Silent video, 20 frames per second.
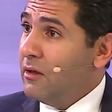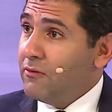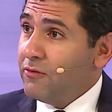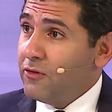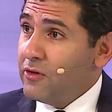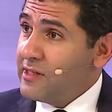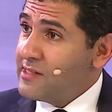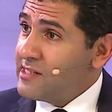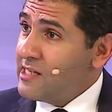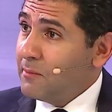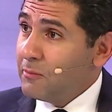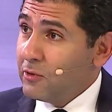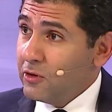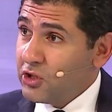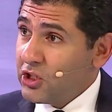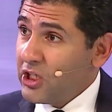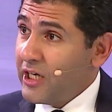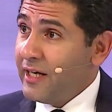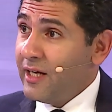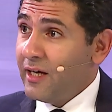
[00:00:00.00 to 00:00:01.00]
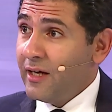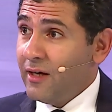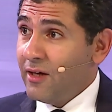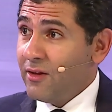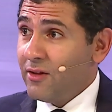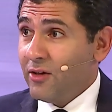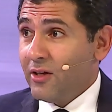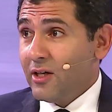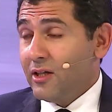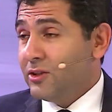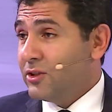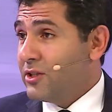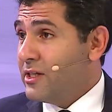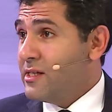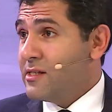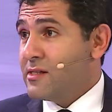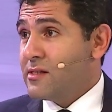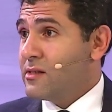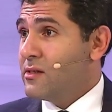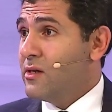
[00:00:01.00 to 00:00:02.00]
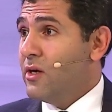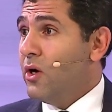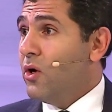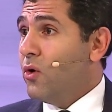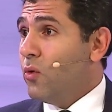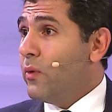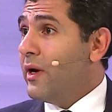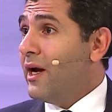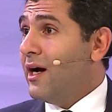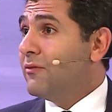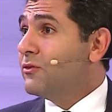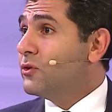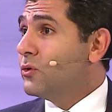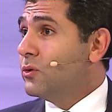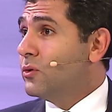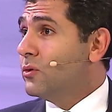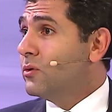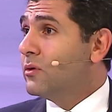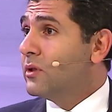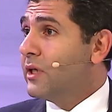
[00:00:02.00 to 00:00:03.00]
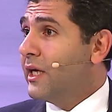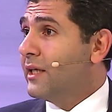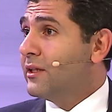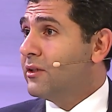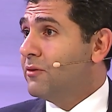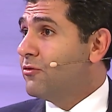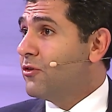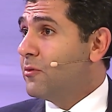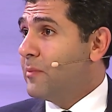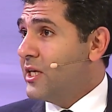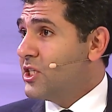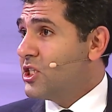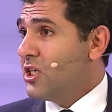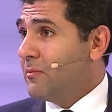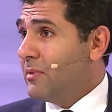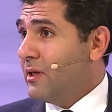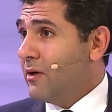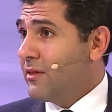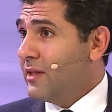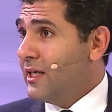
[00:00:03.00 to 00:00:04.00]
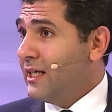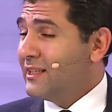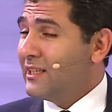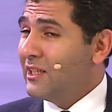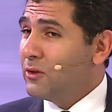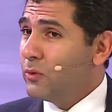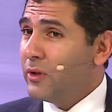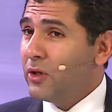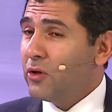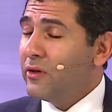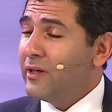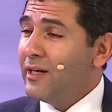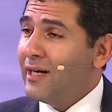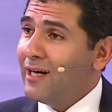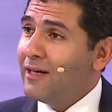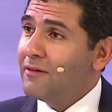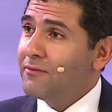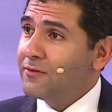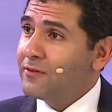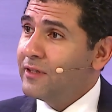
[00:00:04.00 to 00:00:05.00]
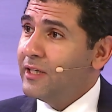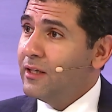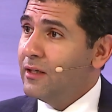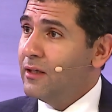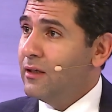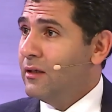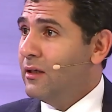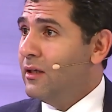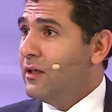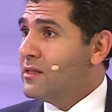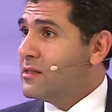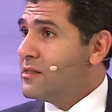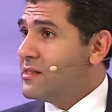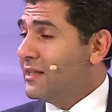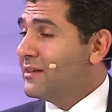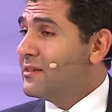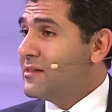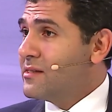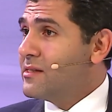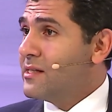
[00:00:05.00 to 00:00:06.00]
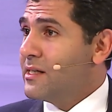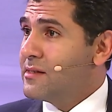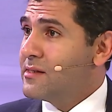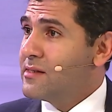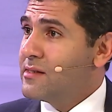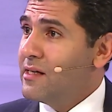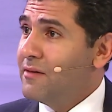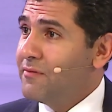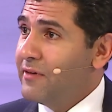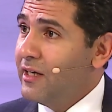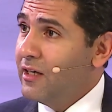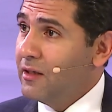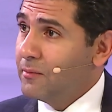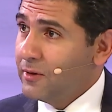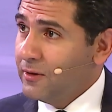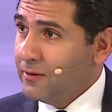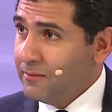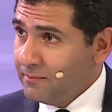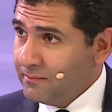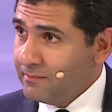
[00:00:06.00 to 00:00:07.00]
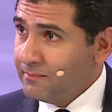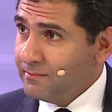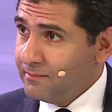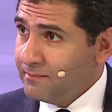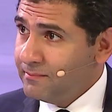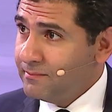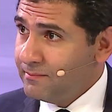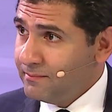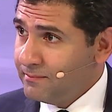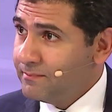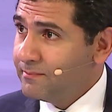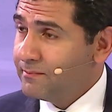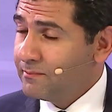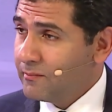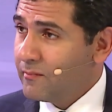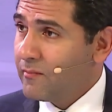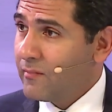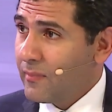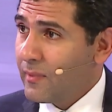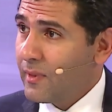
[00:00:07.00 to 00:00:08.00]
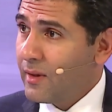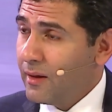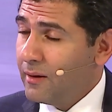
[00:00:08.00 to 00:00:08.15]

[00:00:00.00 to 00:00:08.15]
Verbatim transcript: for example, China and other countries, we have to get information about that, and we don't have real statistics available. That's true. Okay, okay.